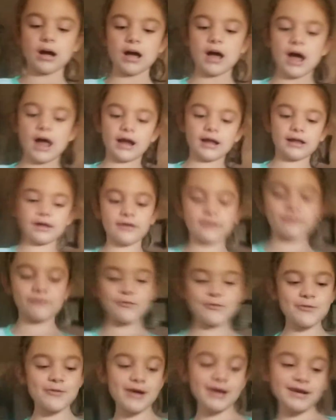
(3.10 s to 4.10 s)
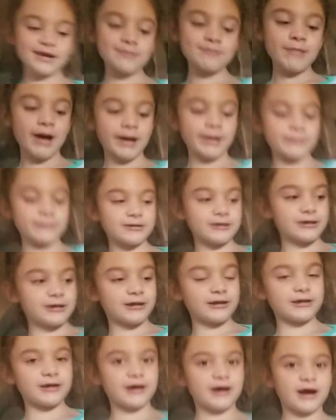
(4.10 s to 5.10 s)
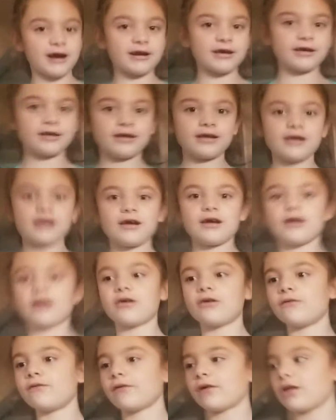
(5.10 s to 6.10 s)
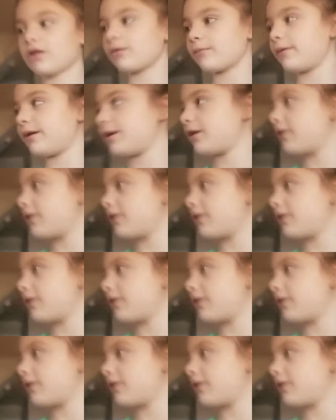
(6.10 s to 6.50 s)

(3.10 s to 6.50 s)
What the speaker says: hi everyone. My name's Liliana. Go follow me